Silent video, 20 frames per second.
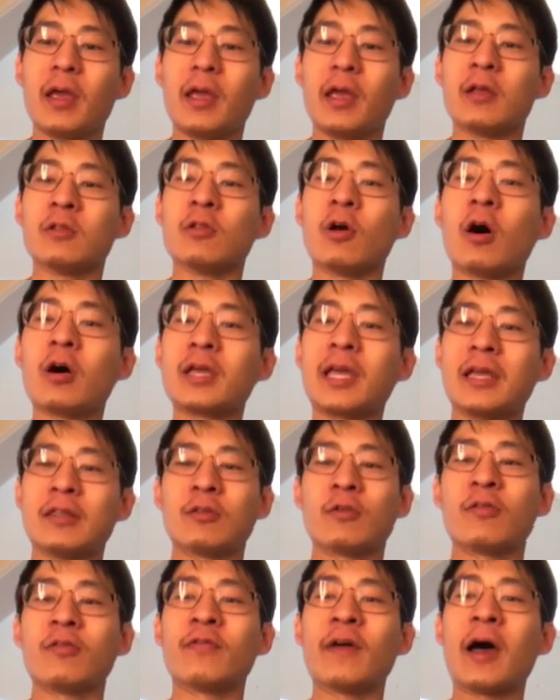elongate
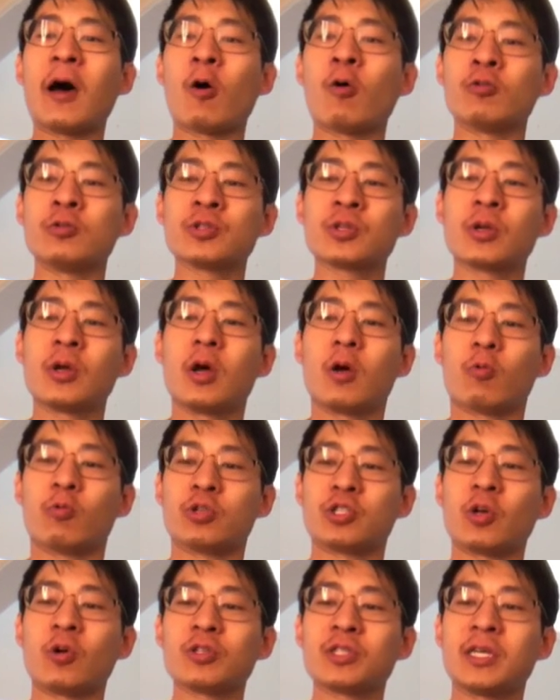their vowels,
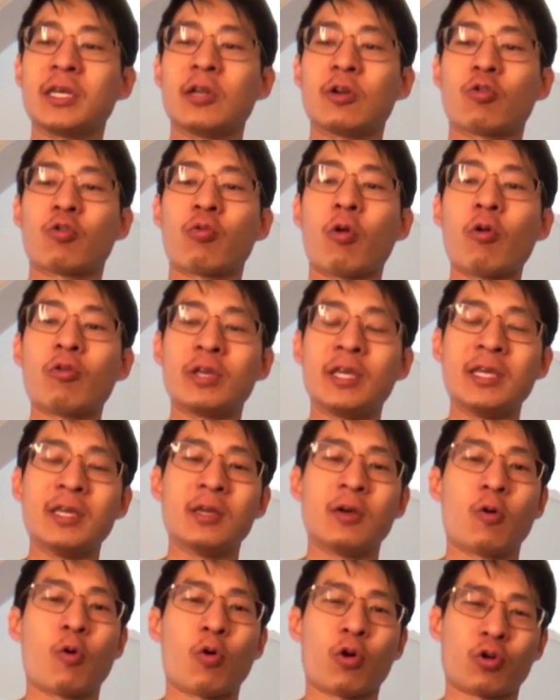resulting in croaky
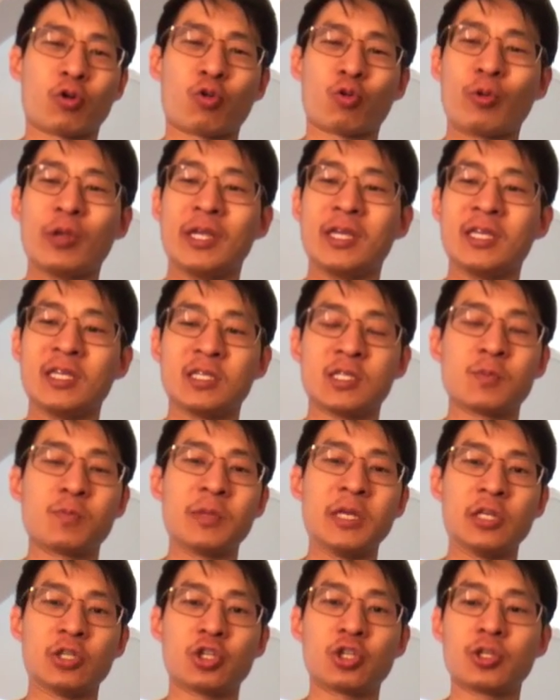or creaky
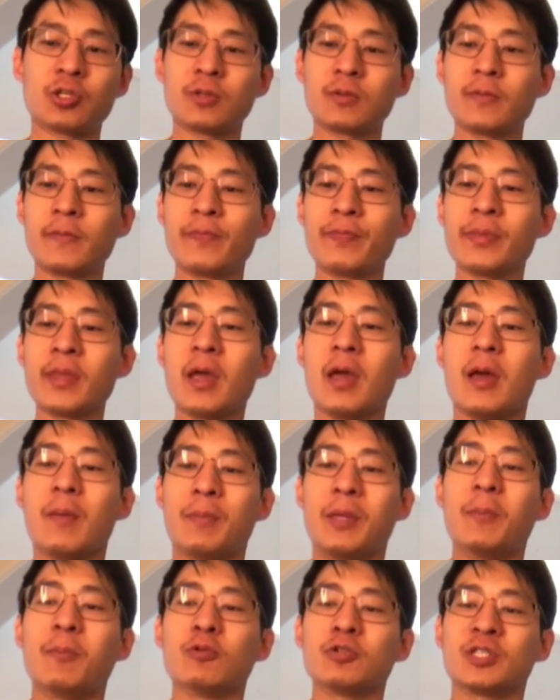speech.
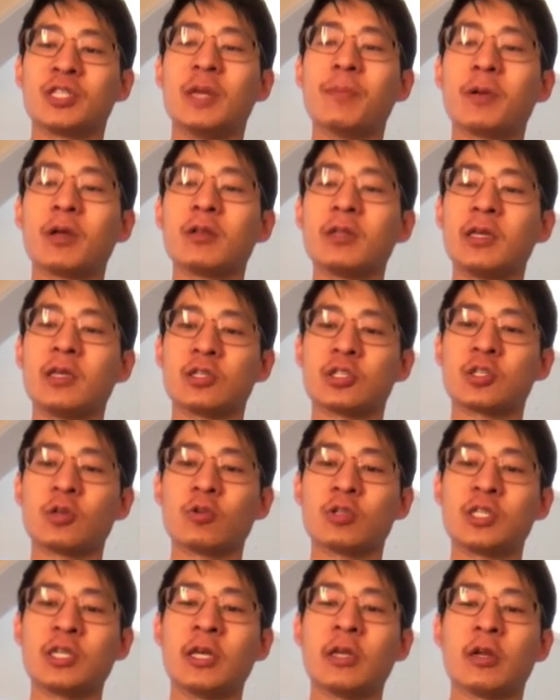People typically
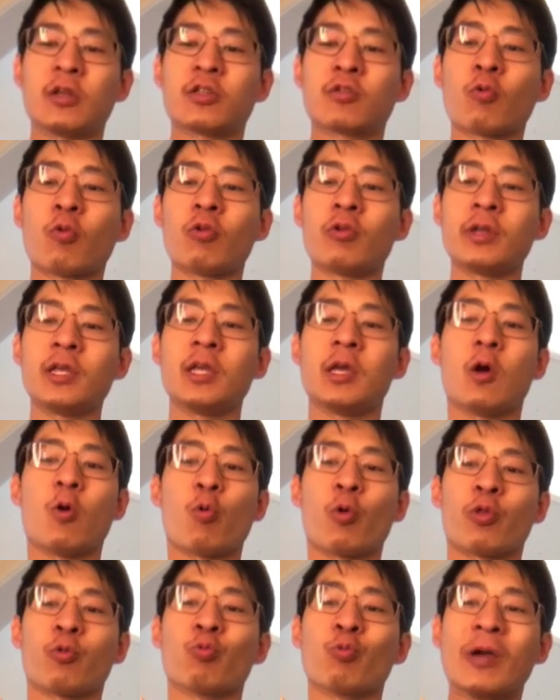associate authority
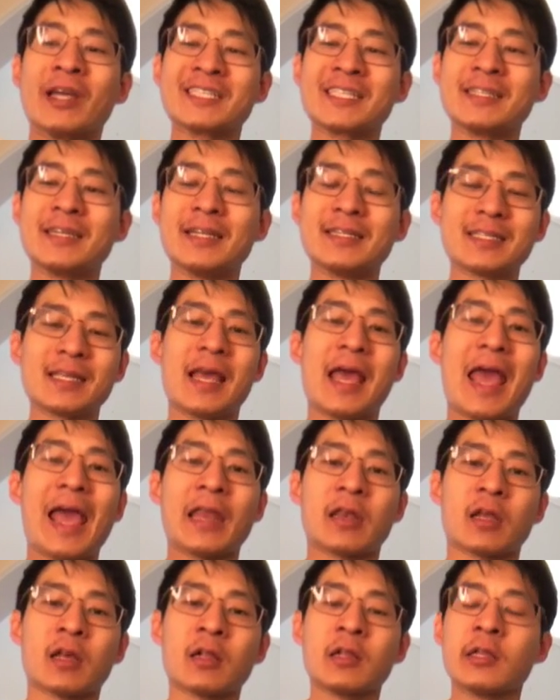with resonant
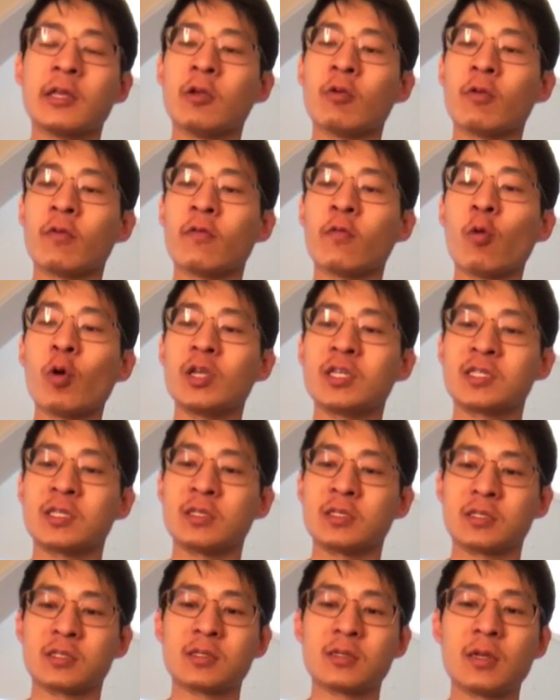and clear
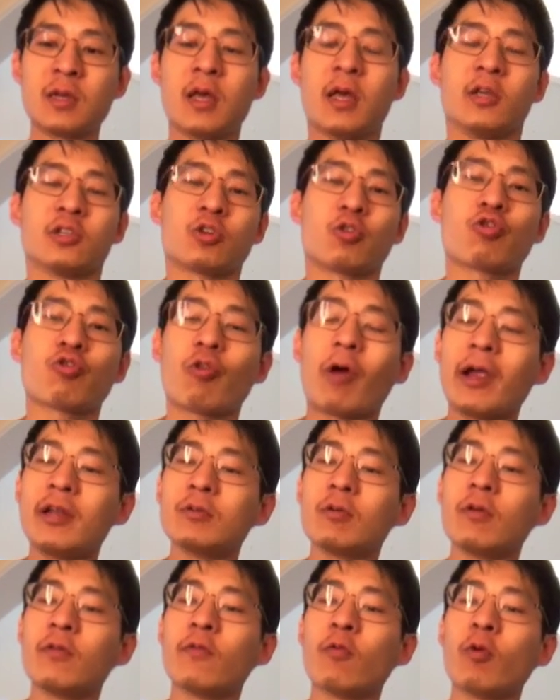voices, so try to
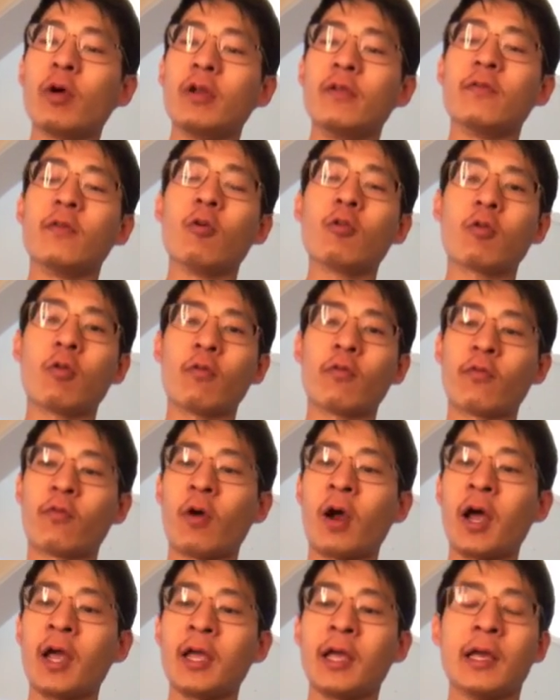avoid vocal
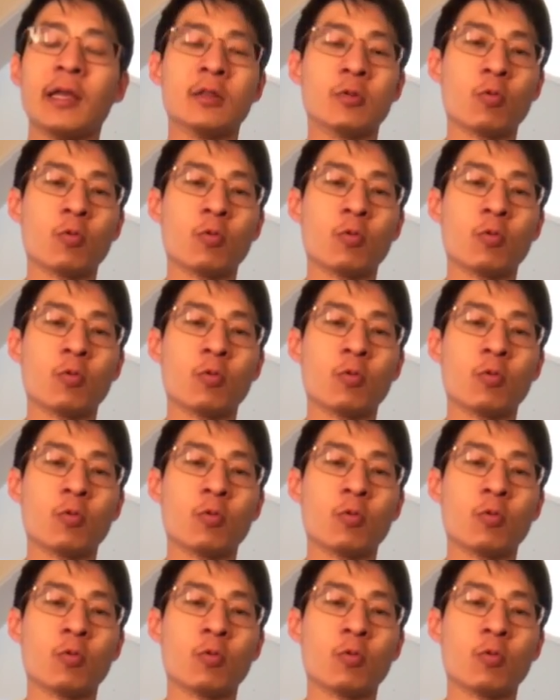fry in the